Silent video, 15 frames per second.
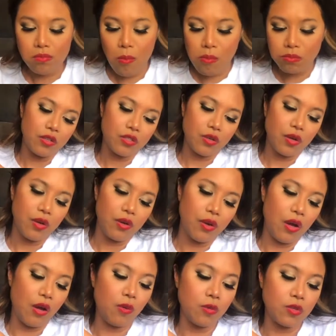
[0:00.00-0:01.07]
So
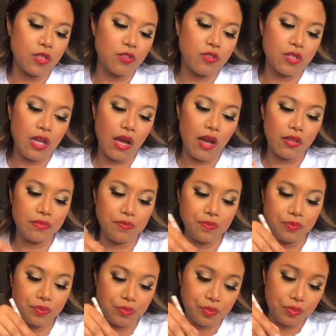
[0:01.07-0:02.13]
I also start
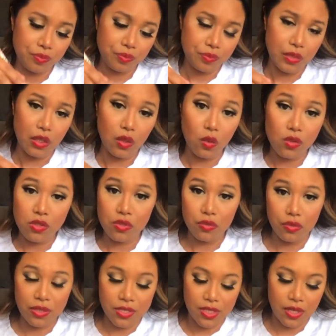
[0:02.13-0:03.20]
law school
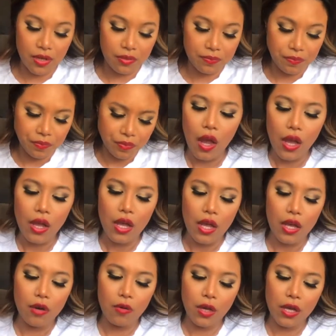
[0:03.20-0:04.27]
this year.
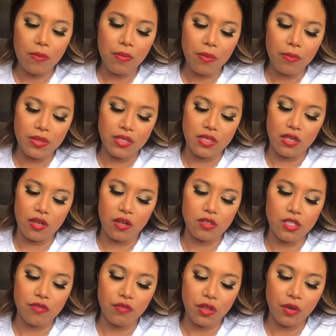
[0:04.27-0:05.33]
It will keep me busy. I
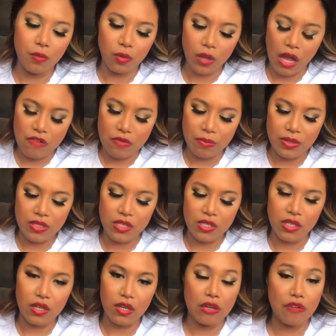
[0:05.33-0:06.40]
definitely will have a busy
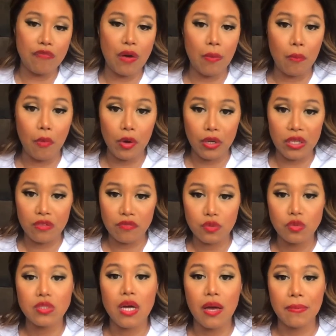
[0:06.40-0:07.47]
year if I'm working
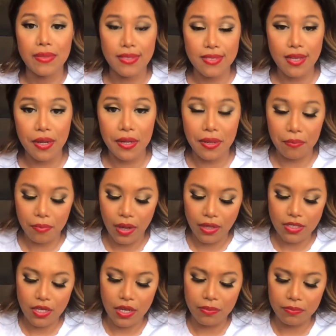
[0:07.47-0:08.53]
full-time and studying
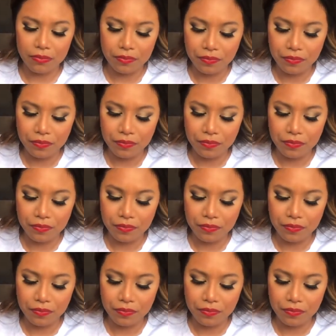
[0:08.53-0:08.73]
part-time.